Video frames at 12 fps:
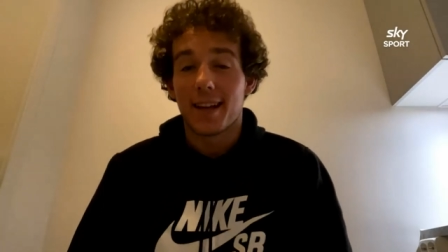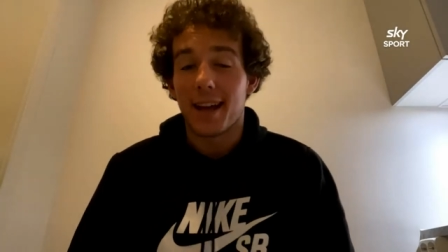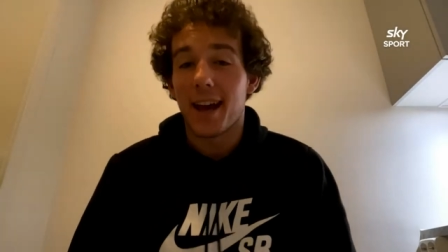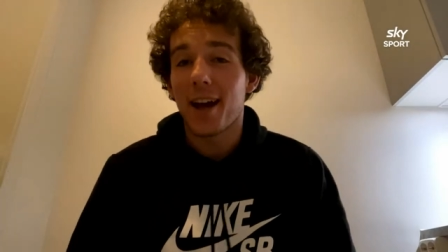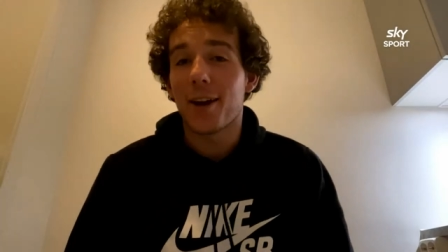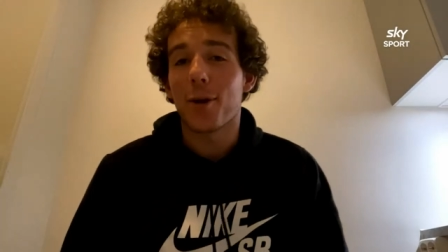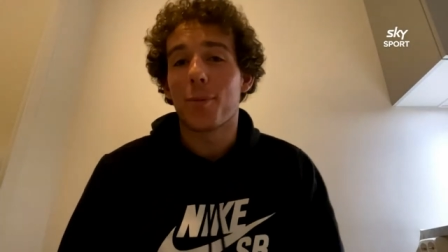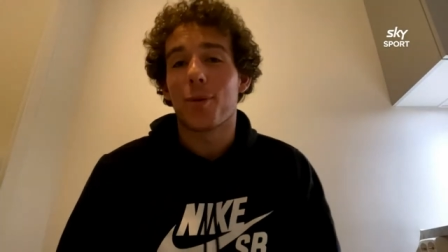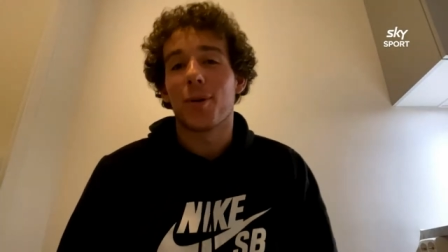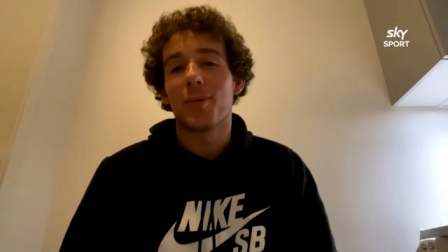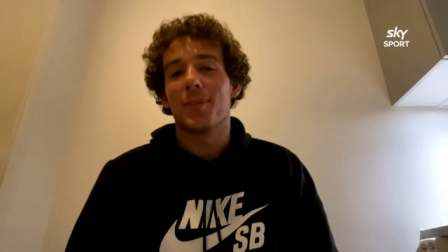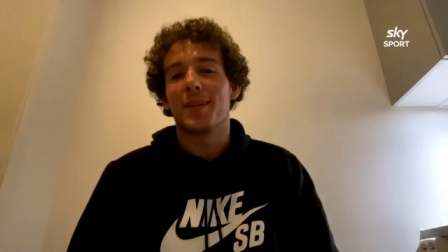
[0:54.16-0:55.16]
Yeah, no
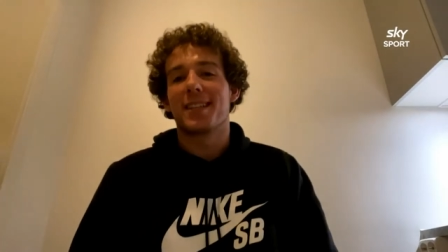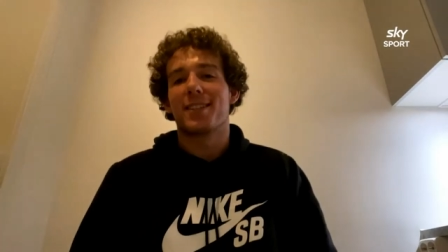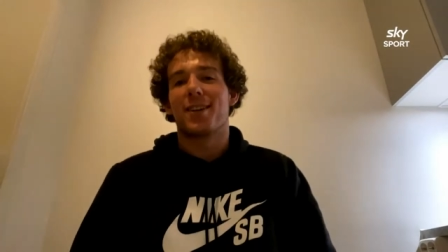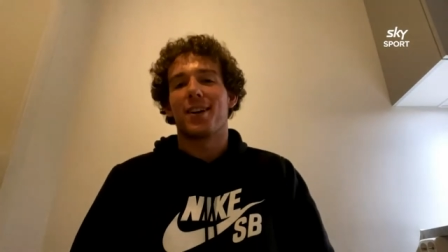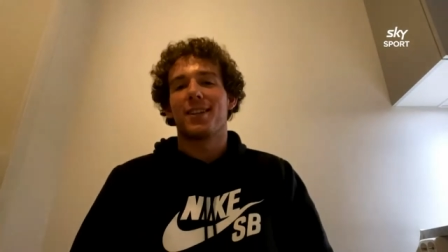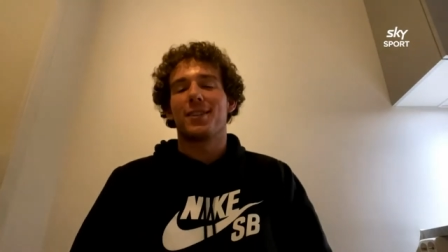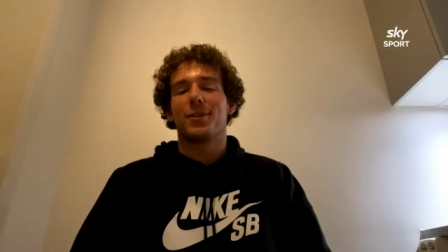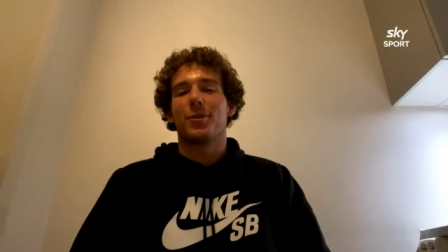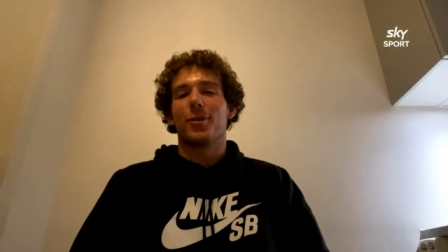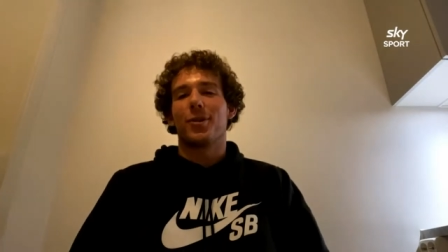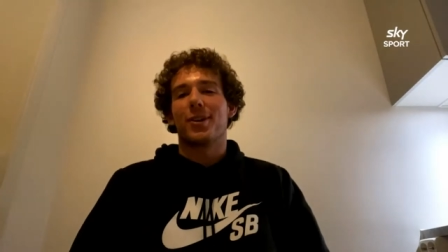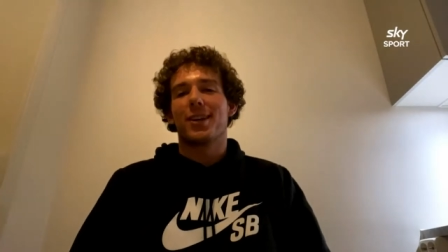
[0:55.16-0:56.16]
problem. Excited to
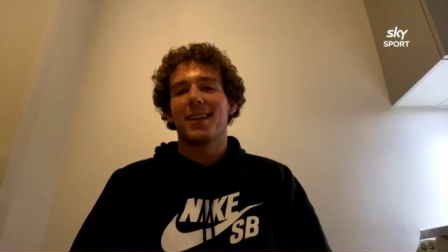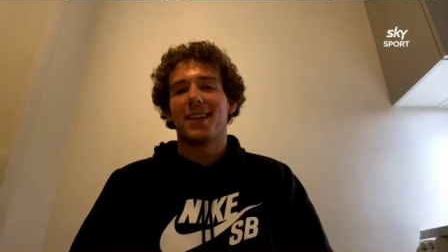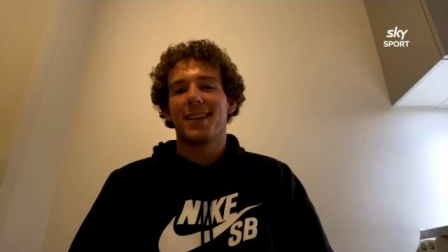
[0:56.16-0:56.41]
talk.